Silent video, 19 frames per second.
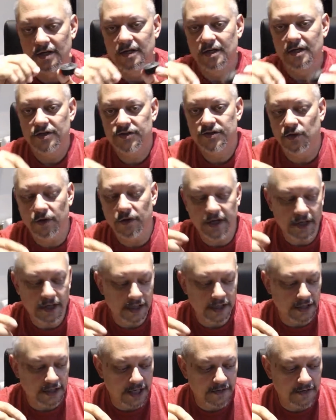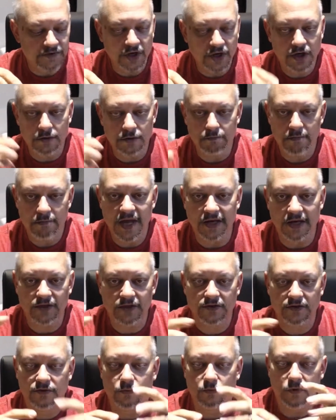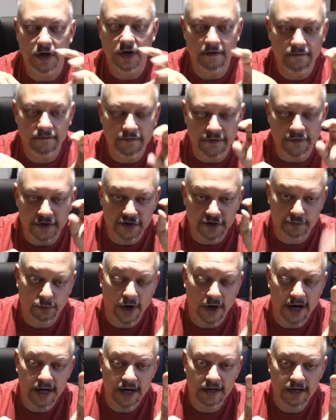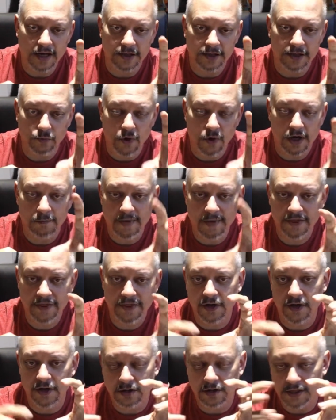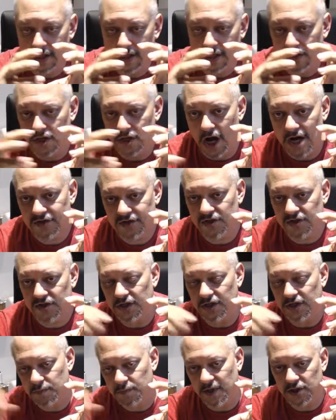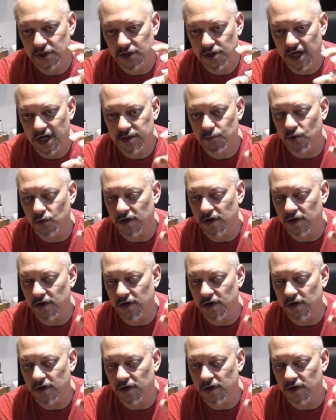So it gives a good mix of the spray and the water methanol in the oxygen that's being transported.